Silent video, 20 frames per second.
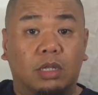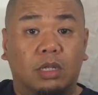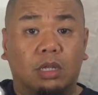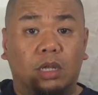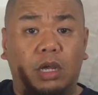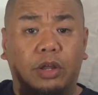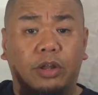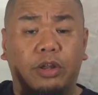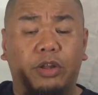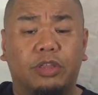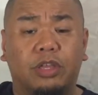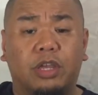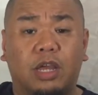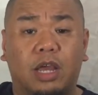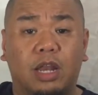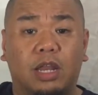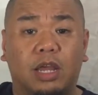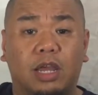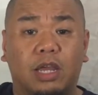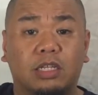Another thing
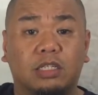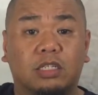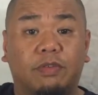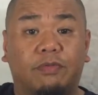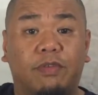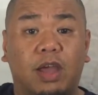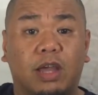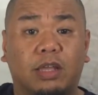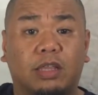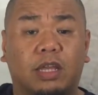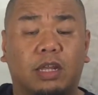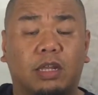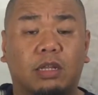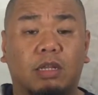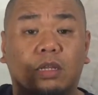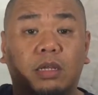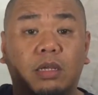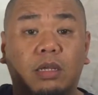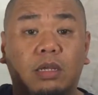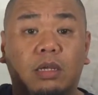I like is the fact that
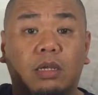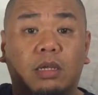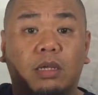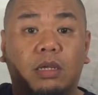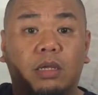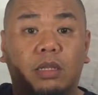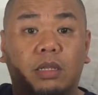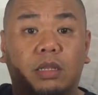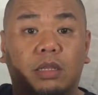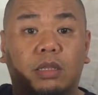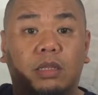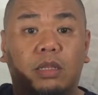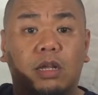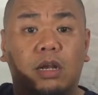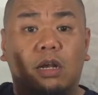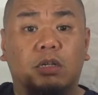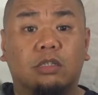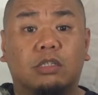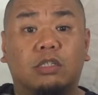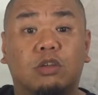
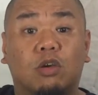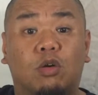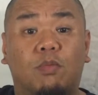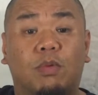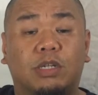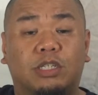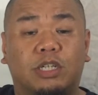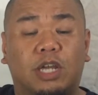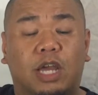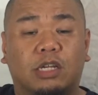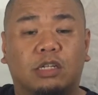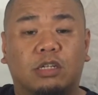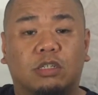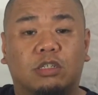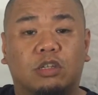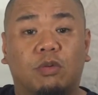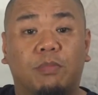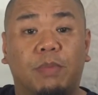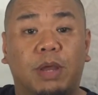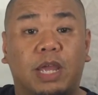there are so
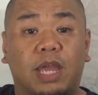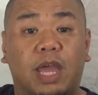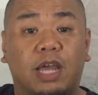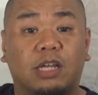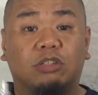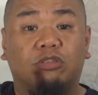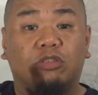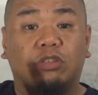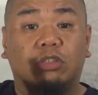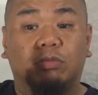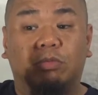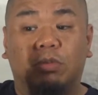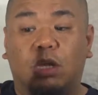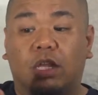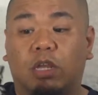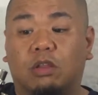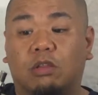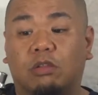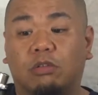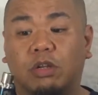many extras
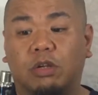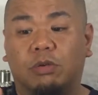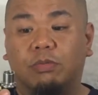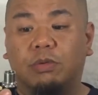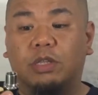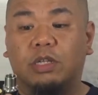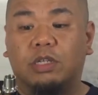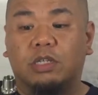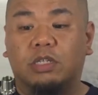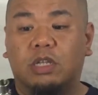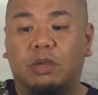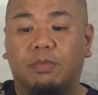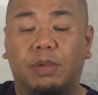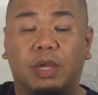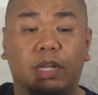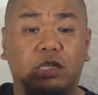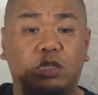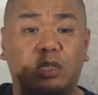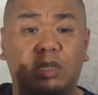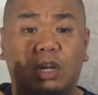included with this. I
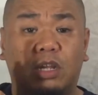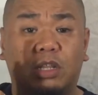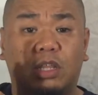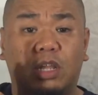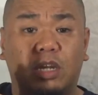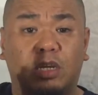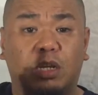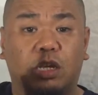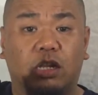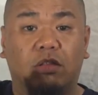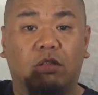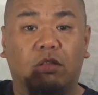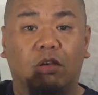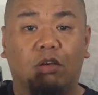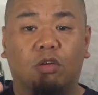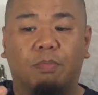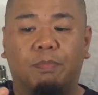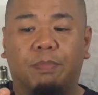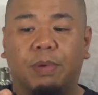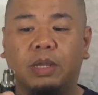mean, it's an authentic
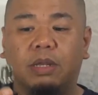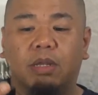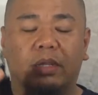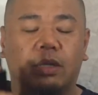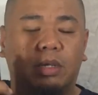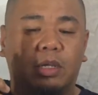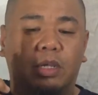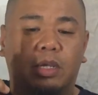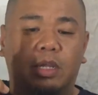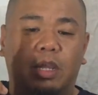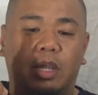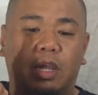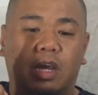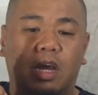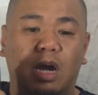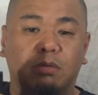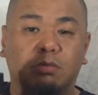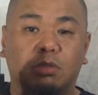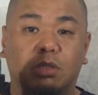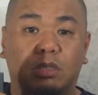clone, but it
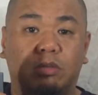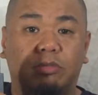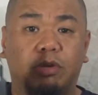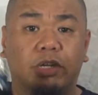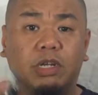comes with 3